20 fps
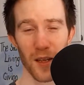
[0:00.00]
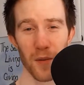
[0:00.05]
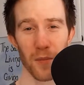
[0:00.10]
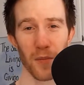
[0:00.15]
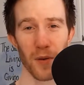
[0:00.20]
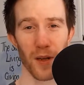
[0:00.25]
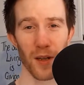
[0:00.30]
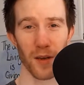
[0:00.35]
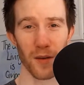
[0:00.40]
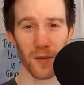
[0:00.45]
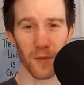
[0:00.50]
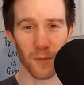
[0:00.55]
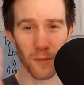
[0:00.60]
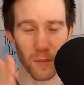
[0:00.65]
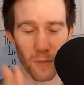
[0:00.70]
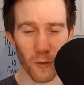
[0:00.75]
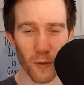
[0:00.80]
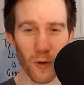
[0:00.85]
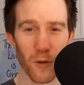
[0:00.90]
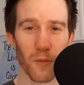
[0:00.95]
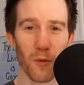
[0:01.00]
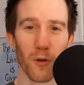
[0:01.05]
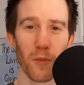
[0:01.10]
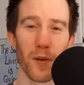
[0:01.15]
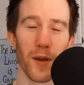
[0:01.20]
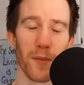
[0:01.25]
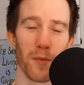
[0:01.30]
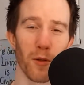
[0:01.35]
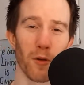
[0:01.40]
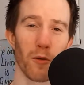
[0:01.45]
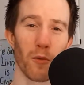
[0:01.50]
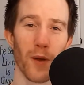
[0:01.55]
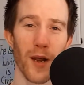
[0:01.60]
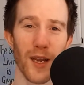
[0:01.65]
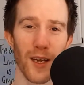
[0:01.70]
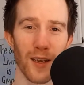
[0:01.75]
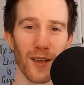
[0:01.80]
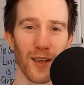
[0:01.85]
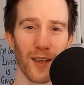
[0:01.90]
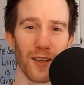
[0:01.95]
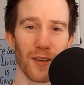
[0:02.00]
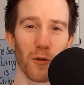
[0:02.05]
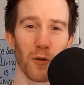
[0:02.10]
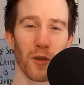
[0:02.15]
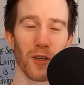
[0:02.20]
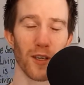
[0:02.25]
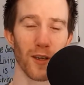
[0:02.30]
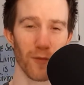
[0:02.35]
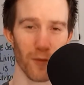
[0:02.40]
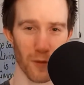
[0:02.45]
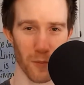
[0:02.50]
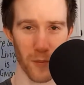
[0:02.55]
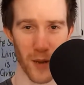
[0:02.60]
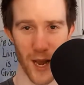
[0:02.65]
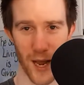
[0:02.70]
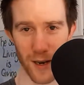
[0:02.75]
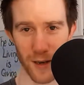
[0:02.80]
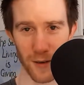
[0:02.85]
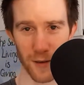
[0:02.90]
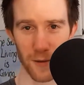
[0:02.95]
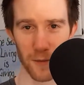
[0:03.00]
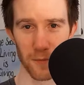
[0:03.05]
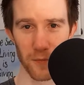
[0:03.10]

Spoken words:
But more and more people are awakening to a different pattern